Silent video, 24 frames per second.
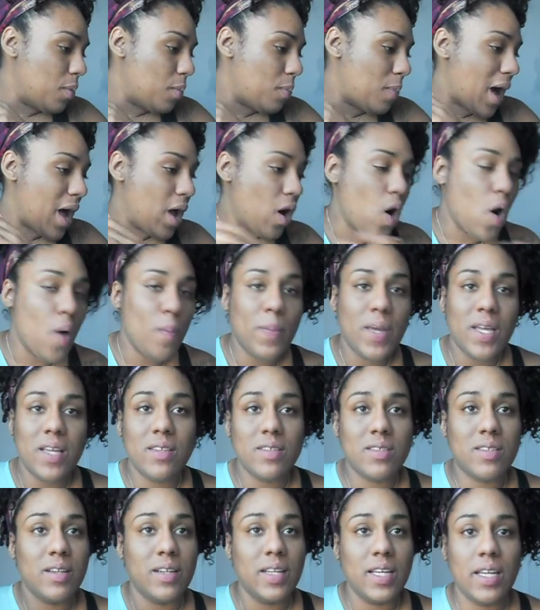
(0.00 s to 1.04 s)
By all
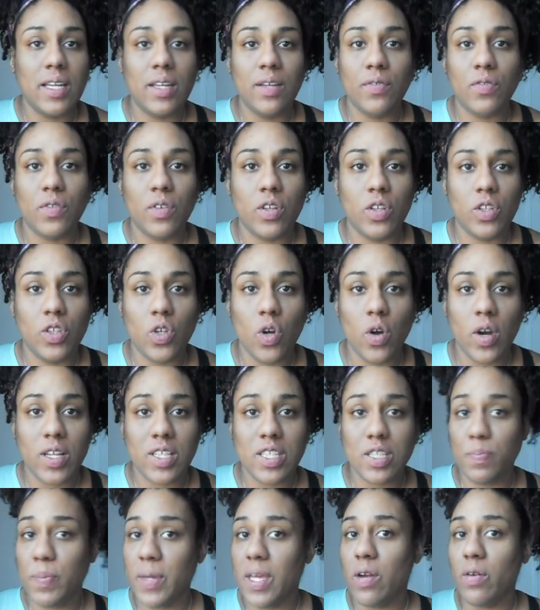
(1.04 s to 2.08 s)
means, leave your
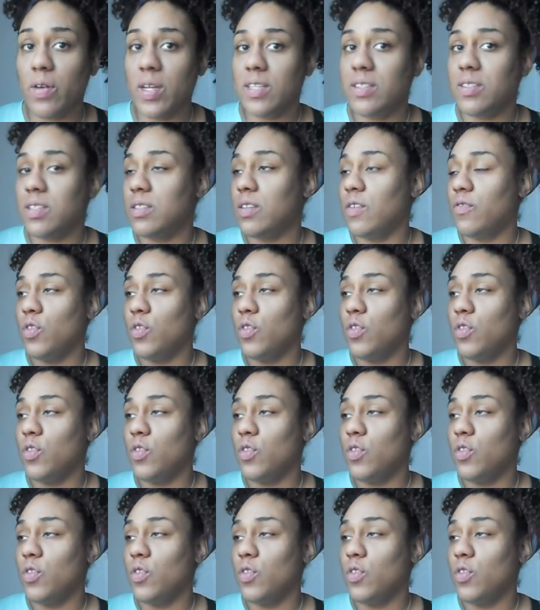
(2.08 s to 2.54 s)
experiences.